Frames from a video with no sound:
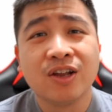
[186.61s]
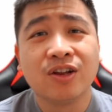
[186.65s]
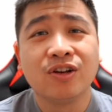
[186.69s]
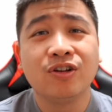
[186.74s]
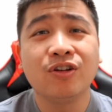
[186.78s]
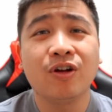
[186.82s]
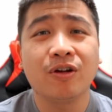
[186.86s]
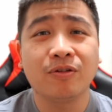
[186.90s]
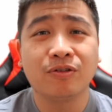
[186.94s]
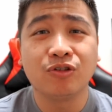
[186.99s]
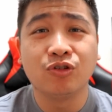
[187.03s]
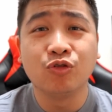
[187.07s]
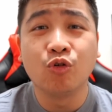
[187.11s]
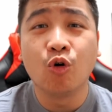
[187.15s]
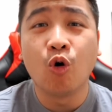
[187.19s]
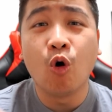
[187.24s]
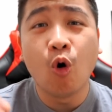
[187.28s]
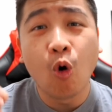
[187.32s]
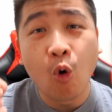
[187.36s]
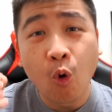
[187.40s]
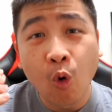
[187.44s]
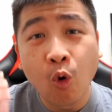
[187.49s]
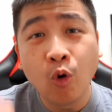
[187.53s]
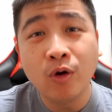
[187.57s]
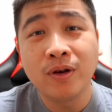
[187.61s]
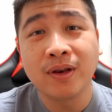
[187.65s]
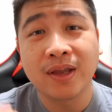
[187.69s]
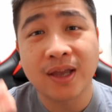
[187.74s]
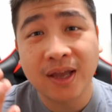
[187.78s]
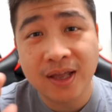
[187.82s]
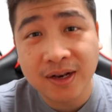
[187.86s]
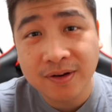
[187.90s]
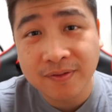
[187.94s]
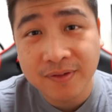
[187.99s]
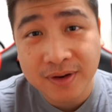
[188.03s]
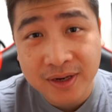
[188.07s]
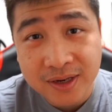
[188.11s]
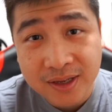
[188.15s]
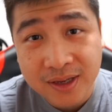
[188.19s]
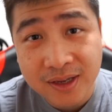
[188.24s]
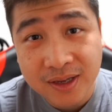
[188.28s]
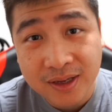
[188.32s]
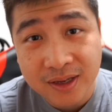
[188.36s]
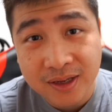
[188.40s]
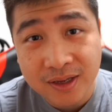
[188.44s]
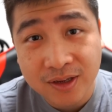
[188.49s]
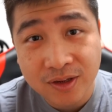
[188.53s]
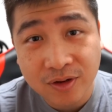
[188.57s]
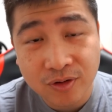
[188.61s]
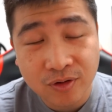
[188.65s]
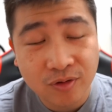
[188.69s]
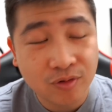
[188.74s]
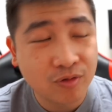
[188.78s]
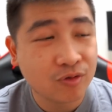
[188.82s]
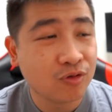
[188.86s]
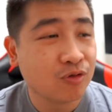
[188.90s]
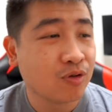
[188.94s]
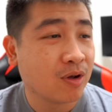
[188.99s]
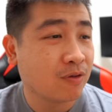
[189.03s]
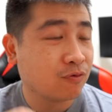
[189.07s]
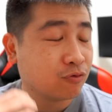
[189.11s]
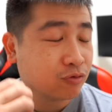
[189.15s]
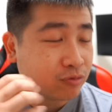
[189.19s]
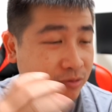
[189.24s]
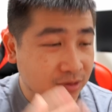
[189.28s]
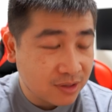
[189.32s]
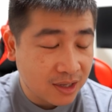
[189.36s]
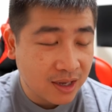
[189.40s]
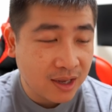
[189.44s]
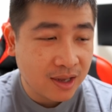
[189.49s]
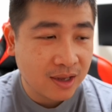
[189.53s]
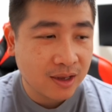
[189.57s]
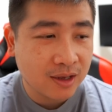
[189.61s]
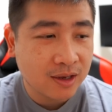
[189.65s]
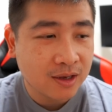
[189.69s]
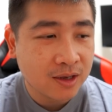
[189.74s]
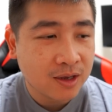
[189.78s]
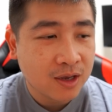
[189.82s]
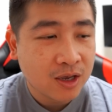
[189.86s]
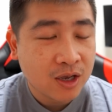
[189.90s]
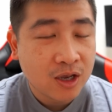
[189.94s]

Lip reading: Not you own can already. You know, you have to stay.